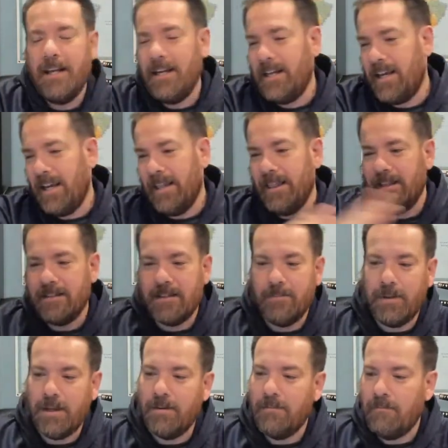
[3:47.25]
And again, this could
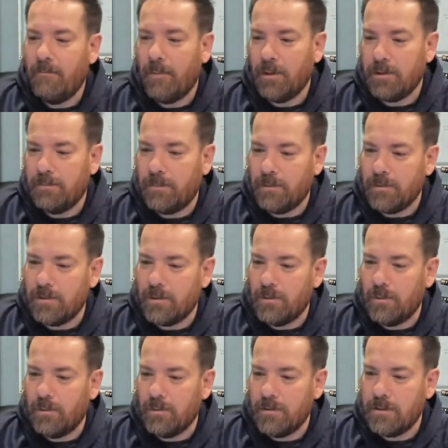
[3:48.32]
be multiple
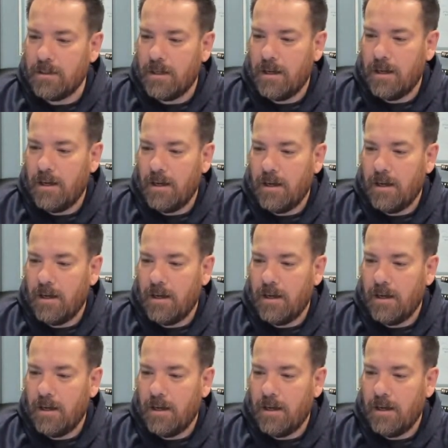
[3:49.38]
schools.